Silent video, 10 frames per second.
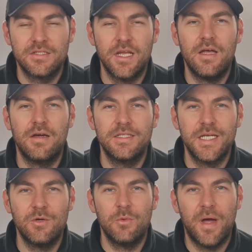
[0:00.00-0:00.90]
Today I'm going to
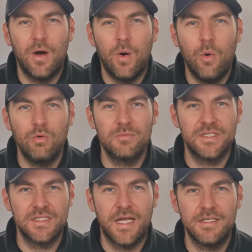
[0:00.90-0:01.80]
tell you about all the
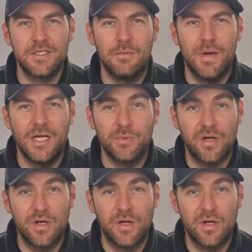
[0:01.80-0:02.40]
mistakes I made